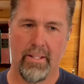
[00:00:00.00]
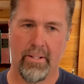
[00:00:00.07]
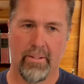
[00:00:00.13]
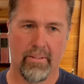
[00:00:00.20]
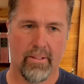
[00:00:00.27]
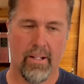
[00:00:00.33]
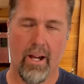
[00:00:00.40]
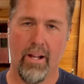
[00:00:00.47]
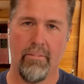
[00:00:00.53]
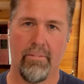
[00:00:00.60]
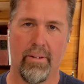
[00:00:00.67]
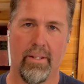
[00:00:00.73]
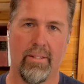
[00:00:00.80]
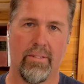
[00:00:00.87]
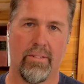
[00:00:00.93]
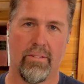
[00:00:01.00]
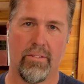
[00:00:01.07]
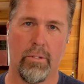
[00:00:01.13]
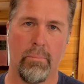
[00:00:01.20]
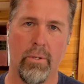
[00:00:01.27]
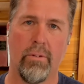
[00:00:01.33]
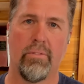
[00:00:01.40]
confidence
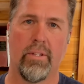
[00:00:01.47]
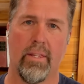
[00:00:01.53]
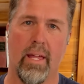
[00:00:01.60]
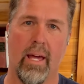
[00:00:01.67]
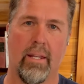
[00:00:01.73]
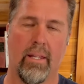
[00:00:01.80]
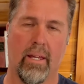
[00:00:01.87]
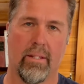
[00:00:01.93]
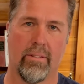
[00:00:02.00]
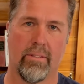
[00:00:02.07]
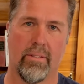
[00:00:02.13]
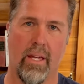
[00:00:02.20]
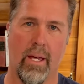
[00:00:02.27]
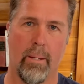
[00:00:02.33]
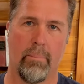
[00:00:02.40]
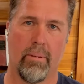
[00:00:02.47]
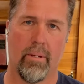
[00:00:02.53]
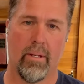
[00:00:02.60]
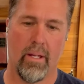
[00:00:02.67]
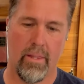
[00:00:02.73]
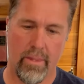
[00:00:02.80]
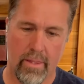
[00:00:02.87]
to move to that next step,
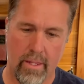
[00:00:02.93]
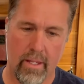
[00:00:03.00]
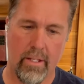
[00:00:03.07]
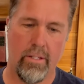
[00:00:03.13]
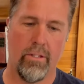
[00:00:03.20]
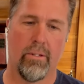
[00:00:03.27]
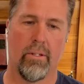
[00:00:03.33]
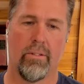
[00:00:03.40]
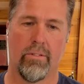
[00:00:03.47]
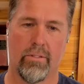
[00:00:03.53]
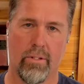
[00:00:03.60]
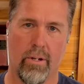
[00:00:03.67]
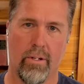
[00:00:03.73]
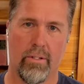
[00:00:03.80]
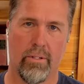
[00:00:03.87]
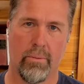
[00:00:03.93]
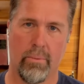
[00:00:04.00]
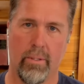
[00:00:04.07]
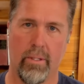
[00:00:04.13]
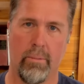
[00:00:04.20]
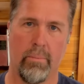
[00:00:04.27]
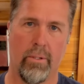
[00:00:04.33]
and then you can start to
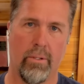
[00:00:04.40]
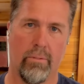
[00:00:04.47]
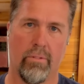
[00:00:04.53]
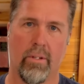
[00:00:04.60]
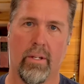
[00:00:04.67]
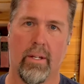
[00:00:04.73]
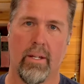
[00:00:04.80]
really move